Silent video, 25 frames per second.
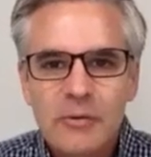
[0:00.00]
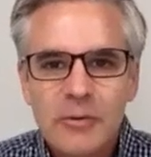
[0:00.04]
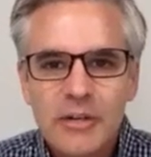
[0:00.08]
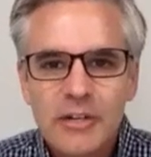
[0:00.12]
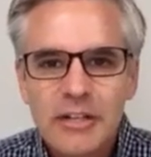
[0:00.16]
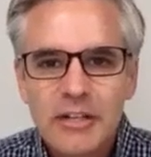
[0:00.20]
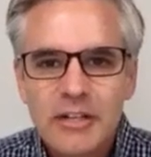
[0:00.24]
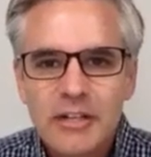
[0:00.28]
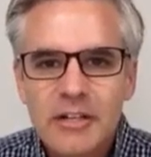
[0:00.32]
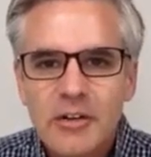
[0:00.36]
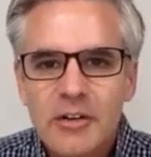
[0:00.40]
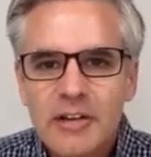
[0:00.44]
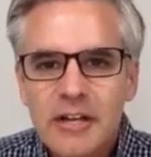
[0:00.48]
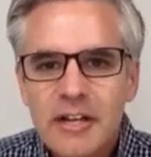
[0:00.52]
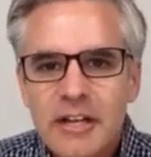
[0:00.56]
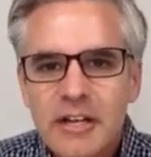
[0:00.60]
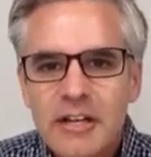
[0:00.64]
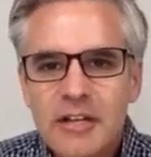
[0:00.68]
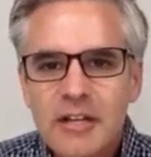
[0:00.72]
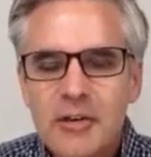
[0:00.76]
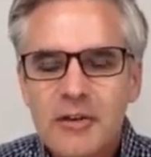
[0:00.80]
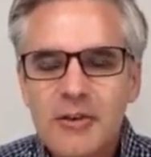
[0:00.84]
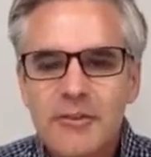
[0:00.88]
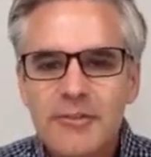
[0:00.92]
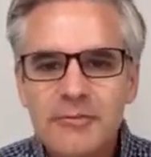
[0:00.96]
We're going to go ahead
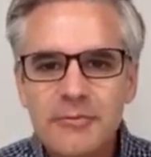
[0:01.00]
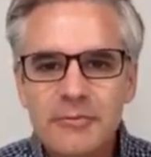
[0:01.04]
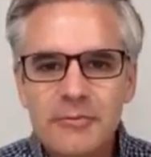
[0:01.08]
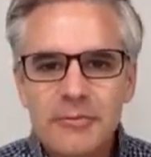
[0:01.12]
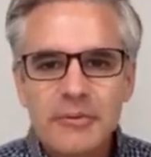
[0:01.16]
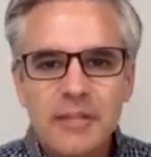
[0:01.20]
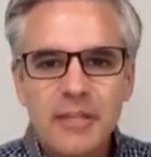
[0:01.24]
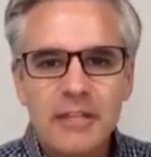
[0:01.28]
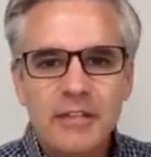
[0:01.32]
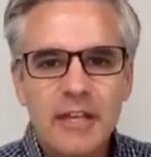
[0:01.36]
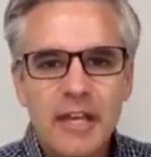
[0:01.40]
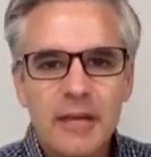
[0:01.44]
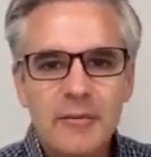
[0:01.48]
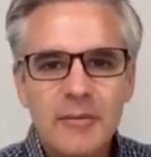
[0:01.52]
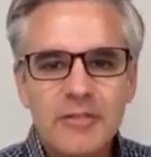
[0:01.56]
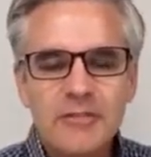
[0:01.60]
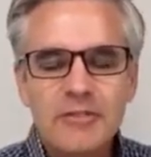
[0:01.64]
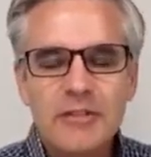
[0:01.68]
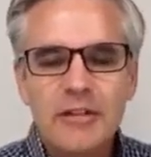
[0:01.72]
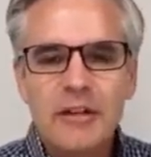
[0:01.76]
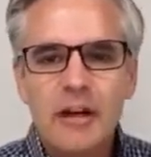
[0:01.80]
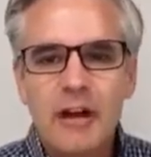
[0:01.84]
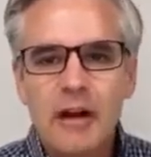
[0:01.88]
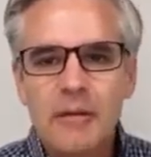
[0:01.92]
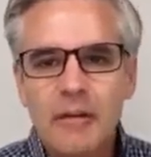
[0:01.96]
and go through the
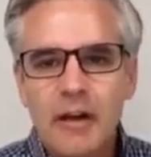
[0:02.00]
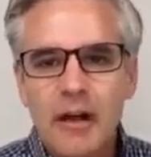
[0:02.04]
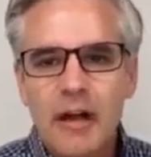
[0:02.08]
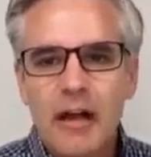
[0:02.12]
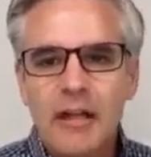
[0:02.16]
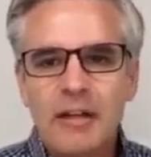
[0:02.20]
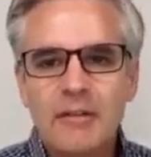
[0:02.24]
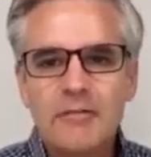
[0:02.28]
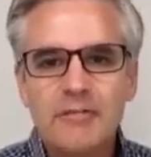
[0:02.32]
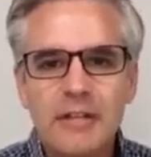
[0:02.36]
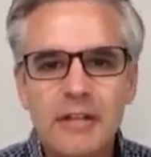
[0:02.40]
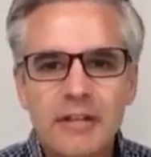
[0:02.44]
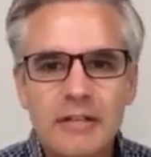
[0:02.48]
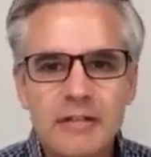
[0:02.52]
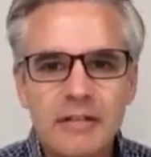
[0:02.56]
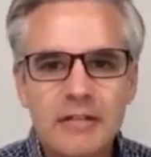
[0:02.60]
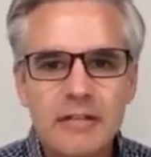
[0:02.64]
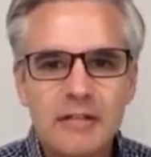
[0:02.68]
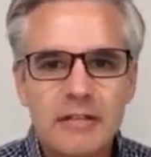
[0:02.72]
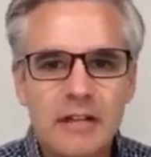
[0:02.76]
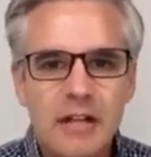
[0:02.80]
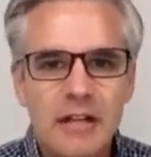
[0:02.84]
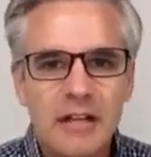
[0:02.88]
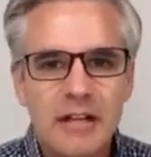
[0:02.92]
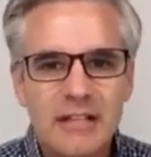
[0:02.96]
chemistry of
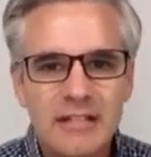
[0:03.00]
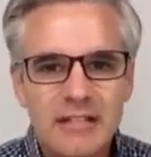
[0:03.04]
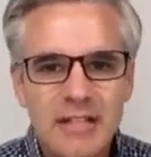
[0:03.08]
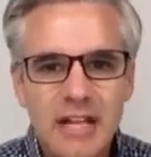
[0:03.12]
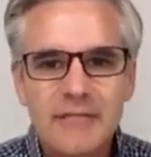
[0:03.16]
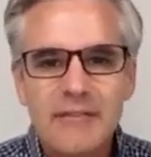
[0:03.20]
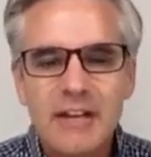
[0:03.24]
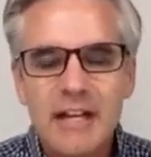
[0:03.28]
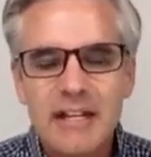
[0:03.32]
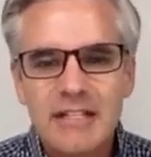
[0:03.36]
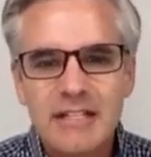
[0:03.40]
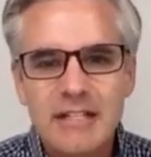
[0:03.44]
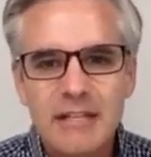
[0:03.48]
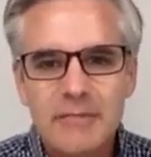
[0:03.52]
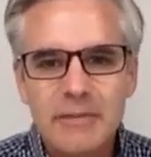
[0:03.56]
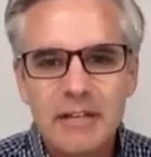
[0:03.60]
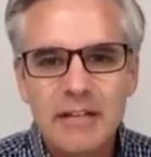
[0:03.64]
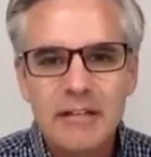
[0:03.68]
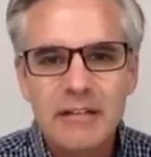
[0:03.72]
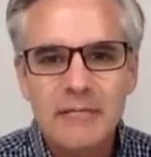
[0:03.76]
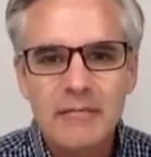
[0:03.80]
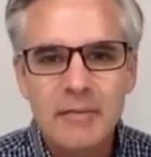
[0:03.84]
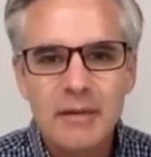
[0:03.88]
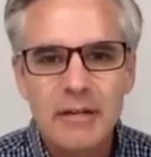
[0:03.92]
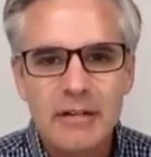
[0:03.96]
carbohydrates. It's kind of an
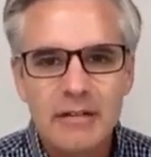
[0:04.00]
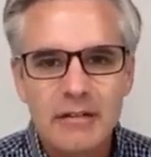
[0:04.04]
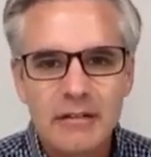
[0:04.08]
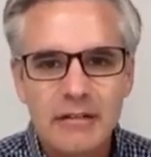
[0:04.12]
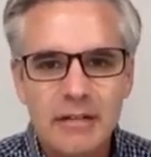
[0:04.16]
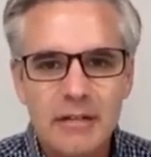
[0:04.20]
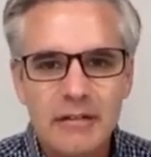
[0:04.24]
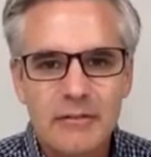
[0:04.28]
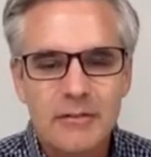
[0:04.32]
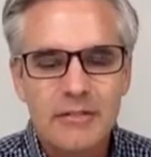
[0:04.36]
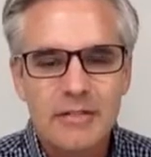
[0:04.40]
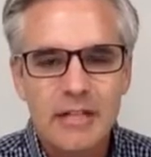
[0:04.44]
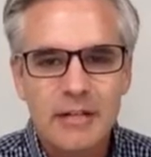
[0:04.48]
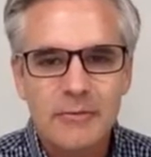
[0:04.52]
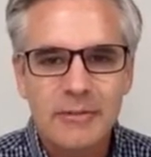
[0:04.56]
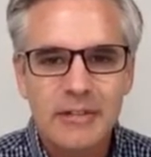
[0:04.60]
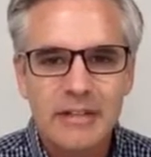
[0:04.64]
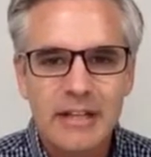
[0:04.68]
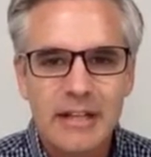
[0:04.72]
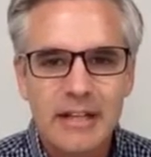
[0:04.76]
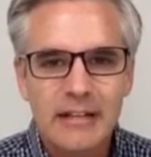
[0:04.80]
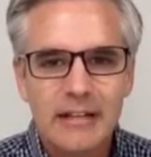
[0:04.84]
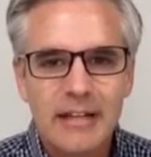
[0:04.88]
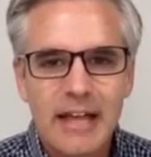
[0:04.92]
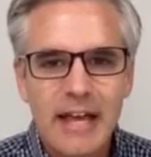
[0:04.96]
activity, but I know it's kind of written
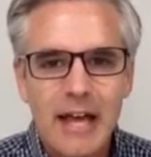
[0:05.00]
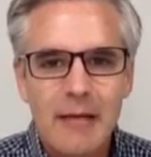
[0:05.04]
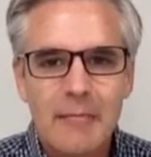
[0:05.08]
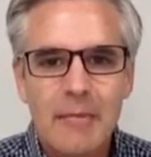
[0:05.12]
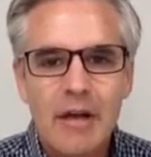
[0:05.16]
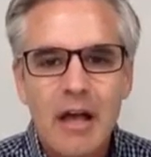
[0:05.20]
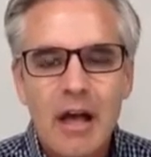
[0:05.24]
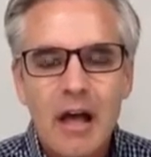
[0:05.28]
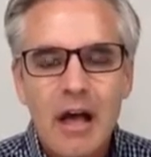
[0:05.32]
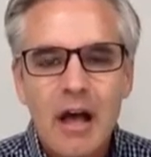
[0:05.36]
like a lab.